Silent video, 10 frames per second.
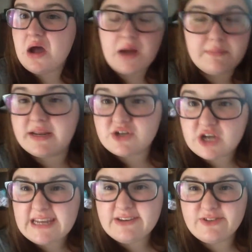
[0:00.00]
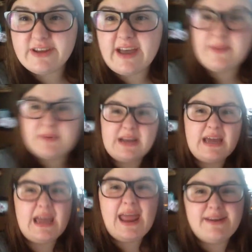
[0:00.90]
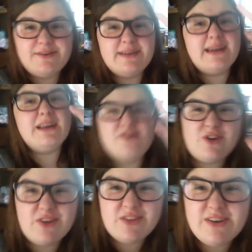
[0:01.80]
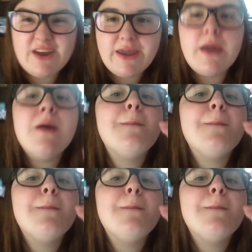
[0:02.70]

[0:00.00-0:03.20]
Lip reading: I'm going to get changed and then we're going to head out and enjoy the day.